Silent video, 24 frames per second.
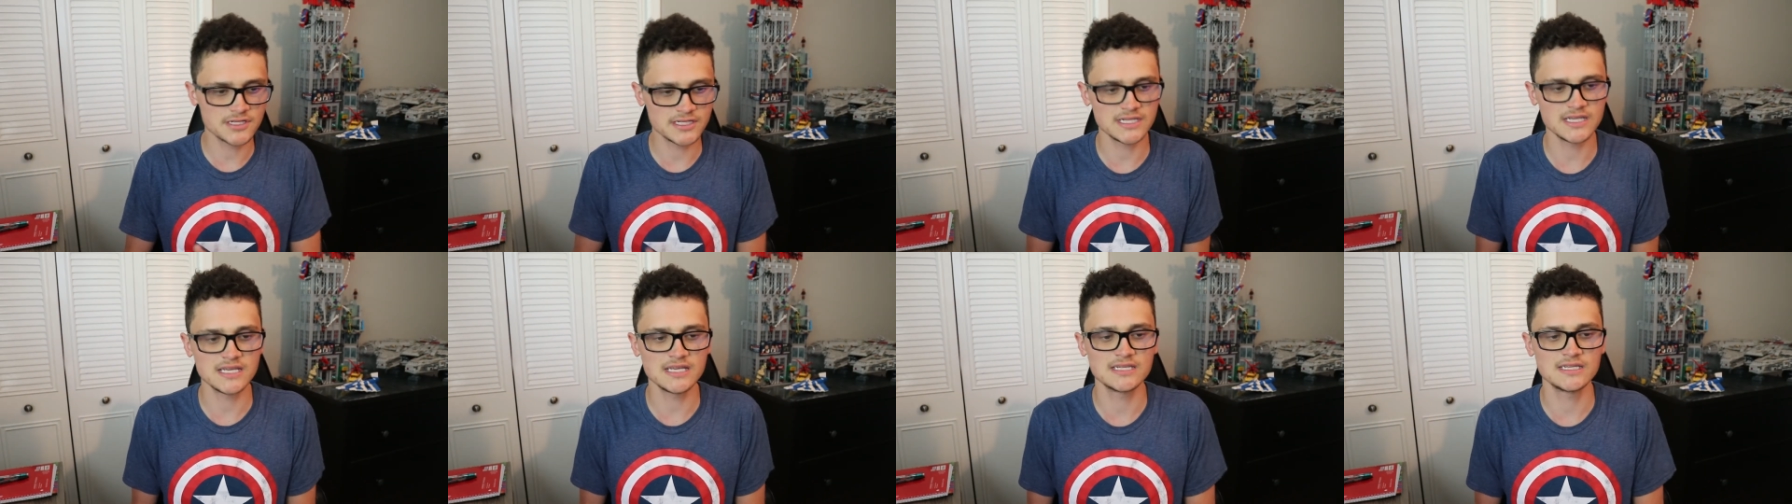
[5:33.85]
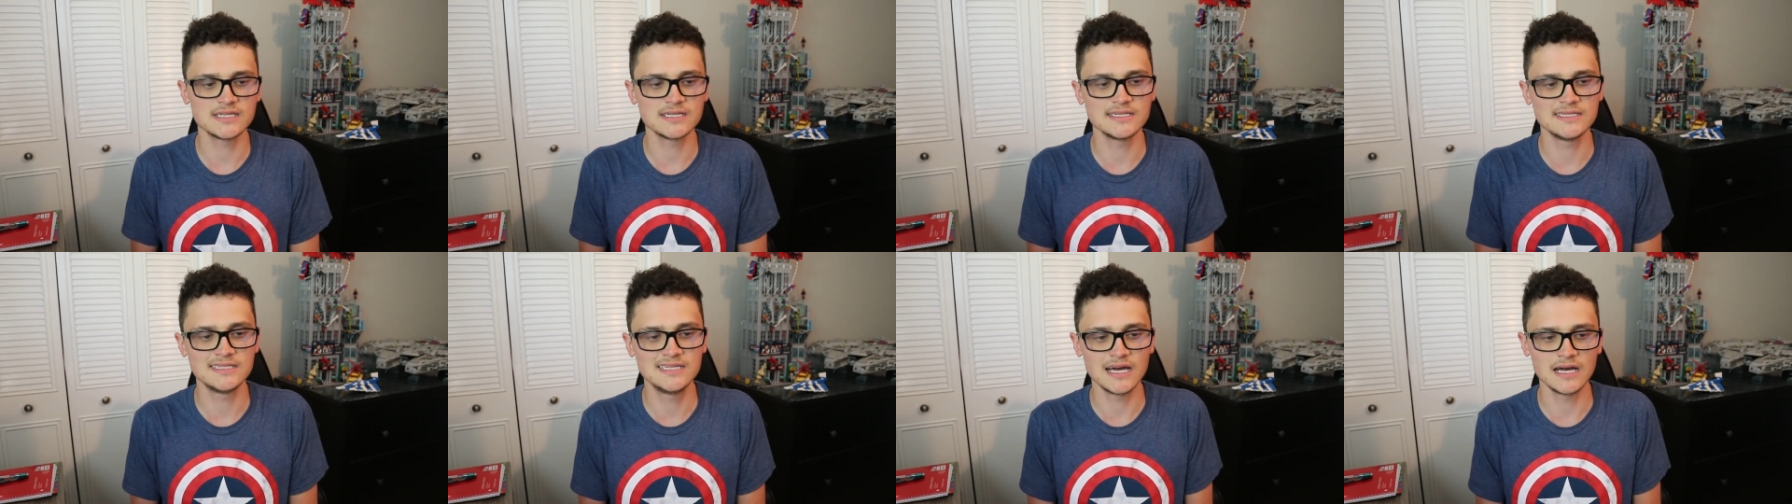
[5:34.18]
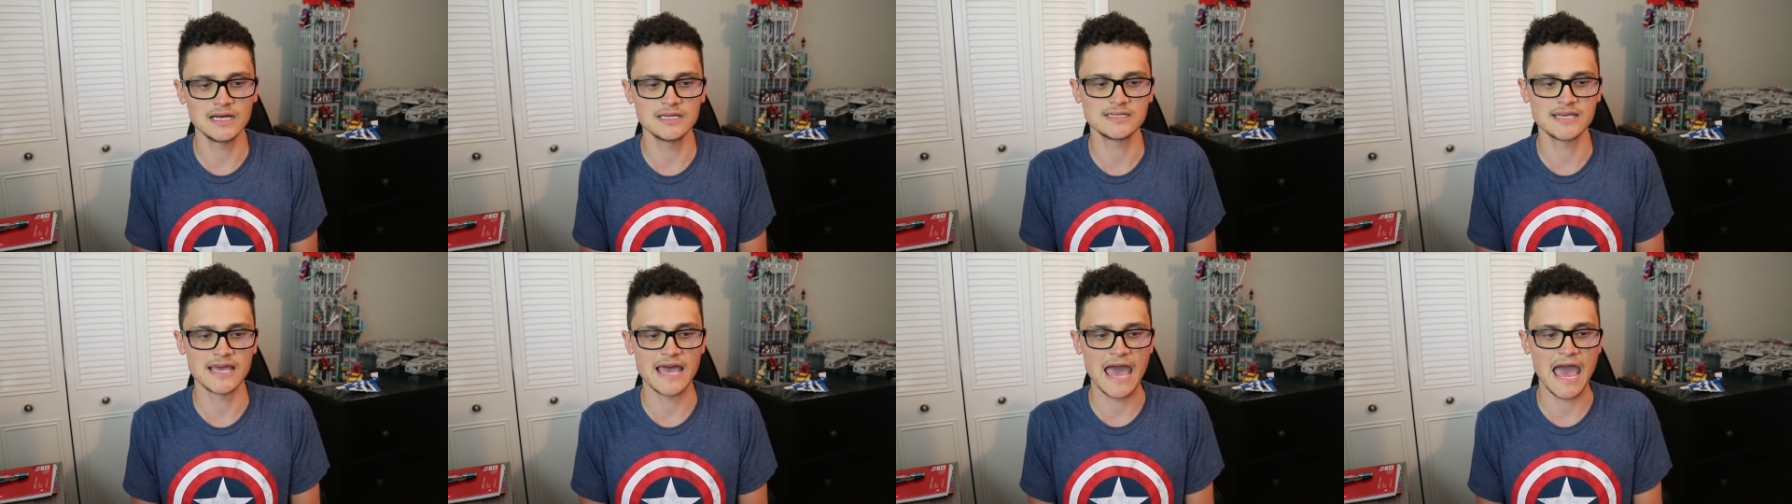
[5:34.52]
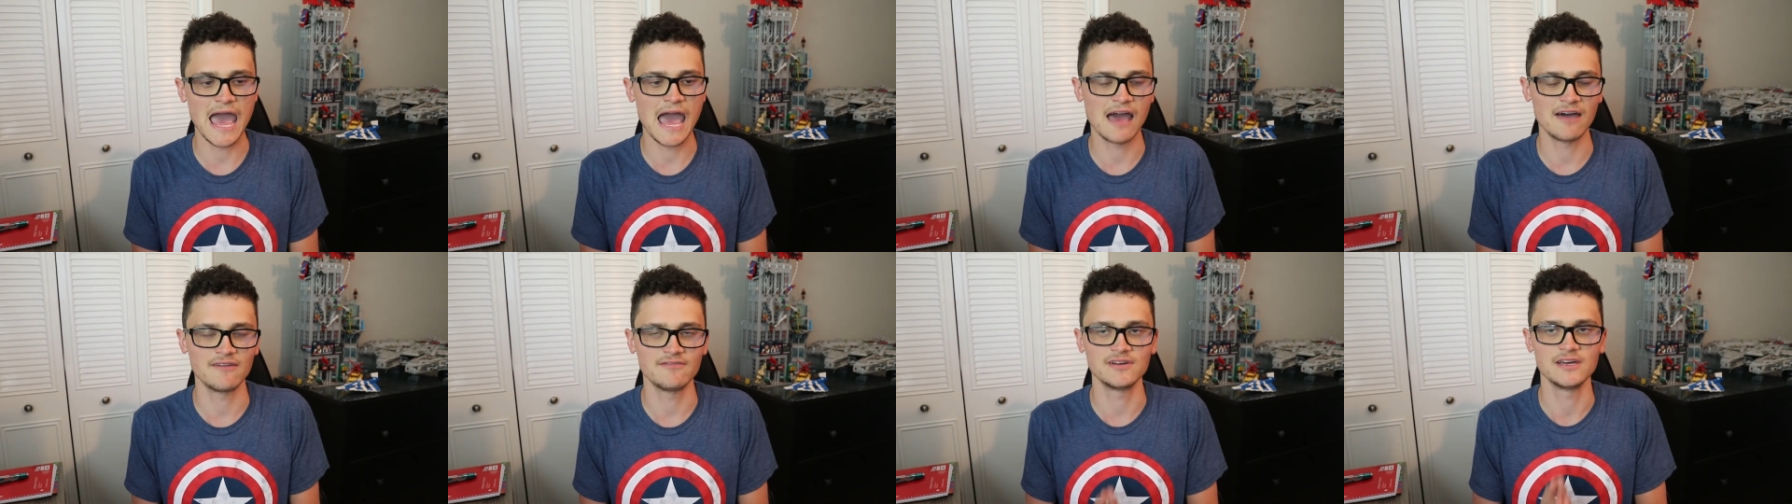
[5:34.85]
season does
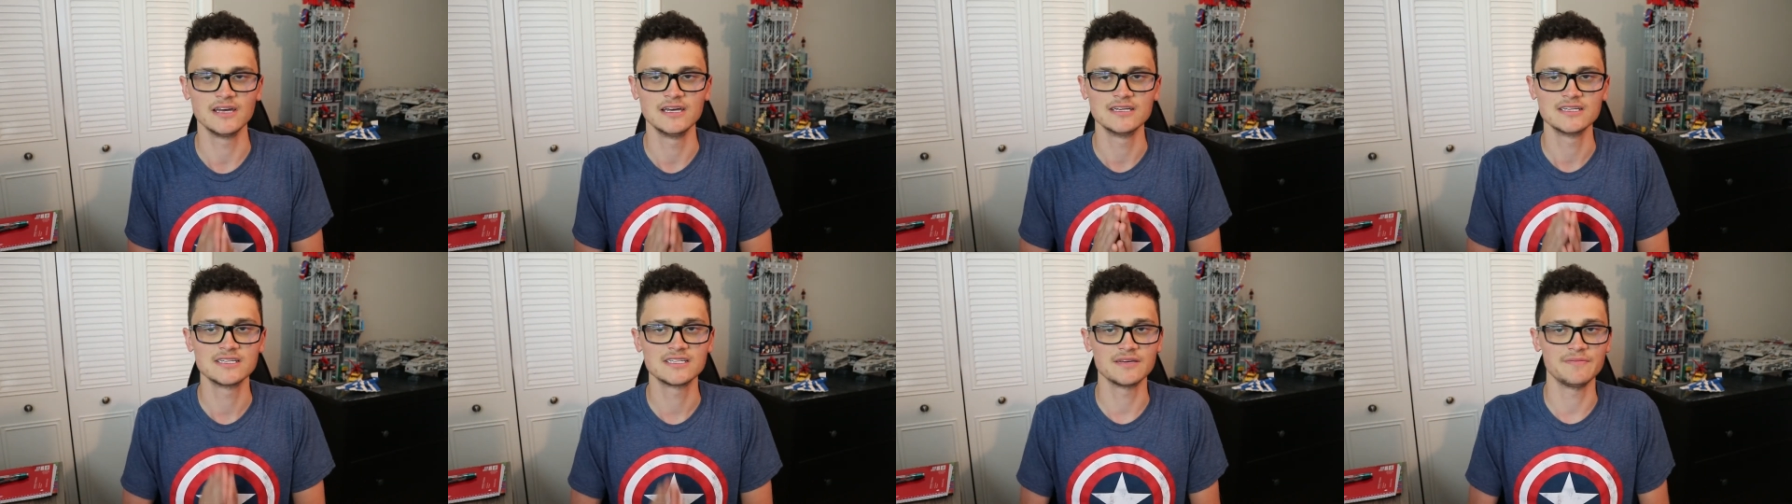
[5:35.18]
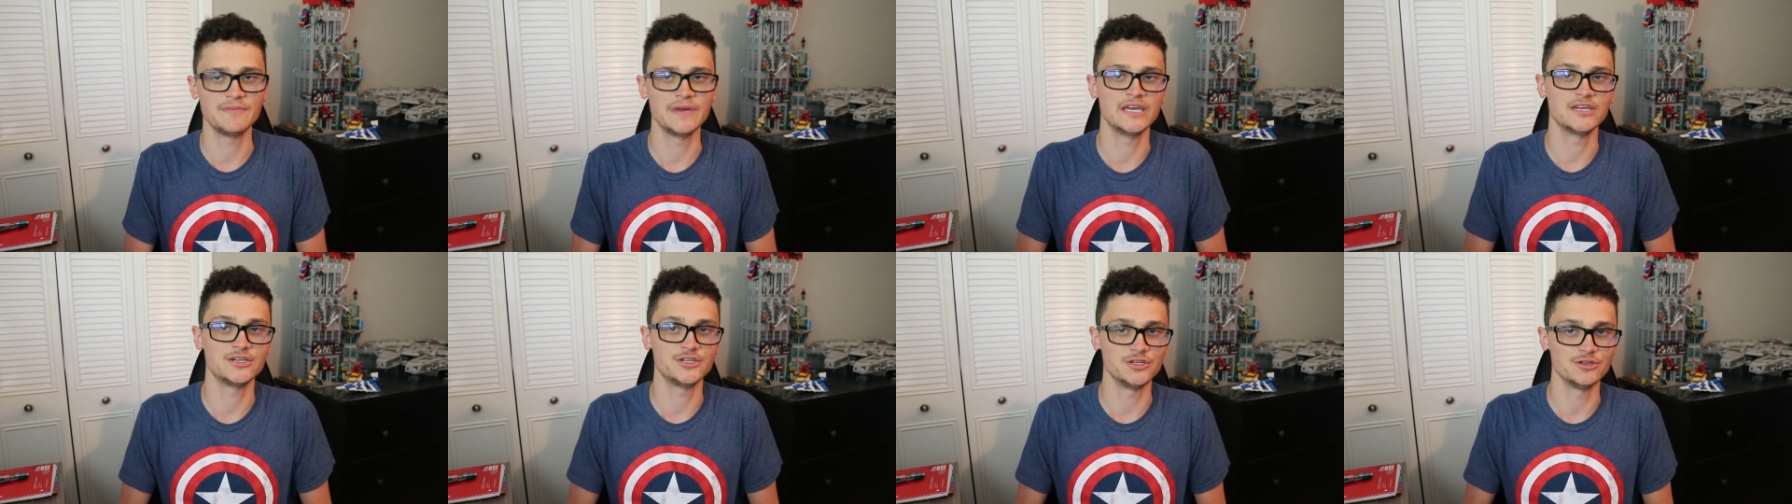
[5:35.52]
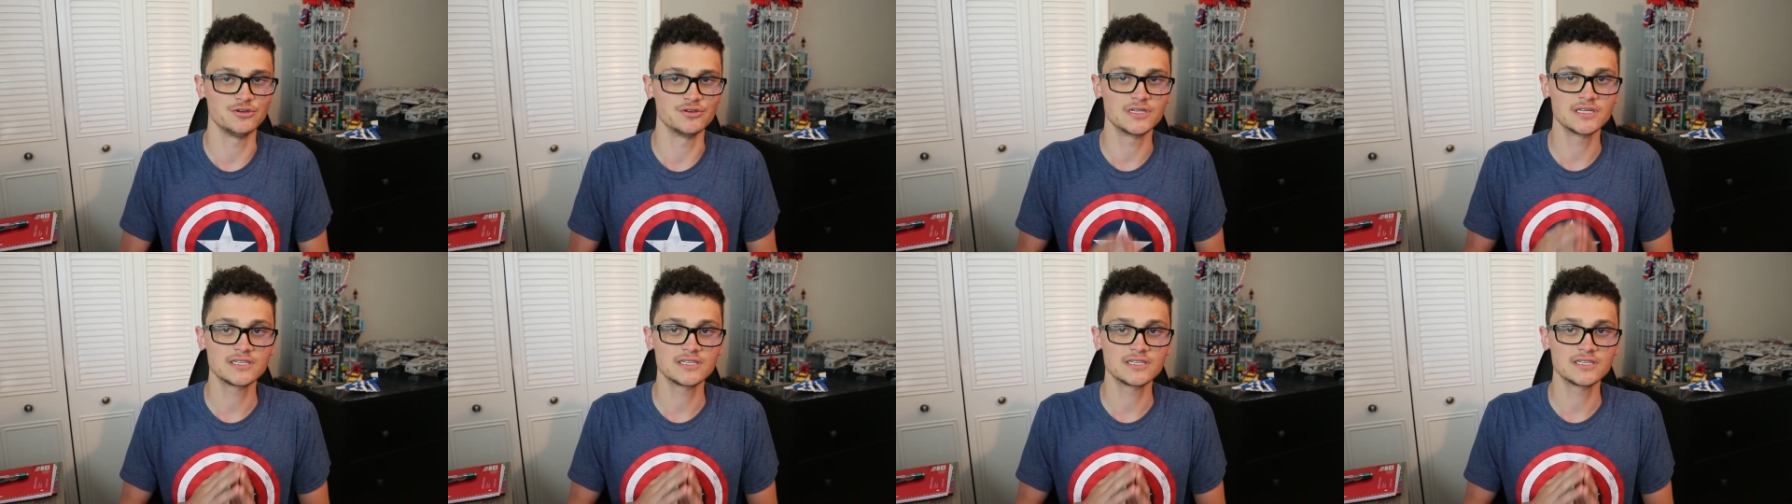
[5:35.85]
have some issues.